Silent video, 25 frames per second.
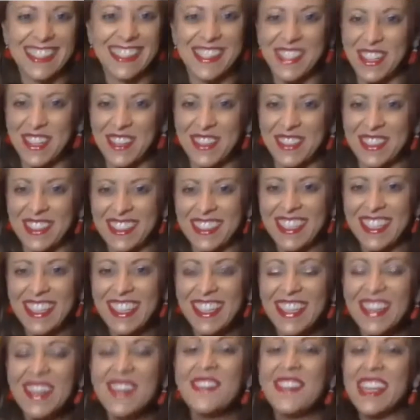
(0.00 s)
so
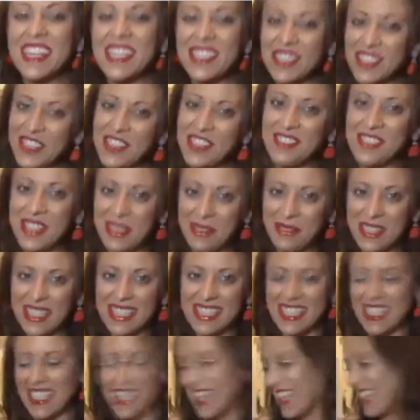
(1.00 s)
make sure you have something
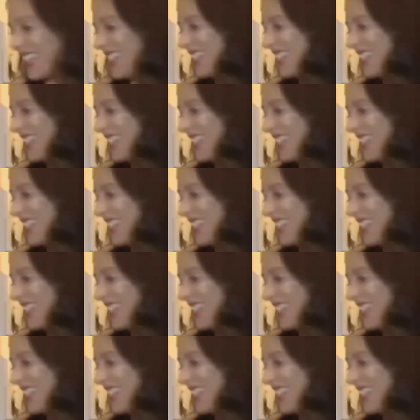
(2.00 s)
to eat.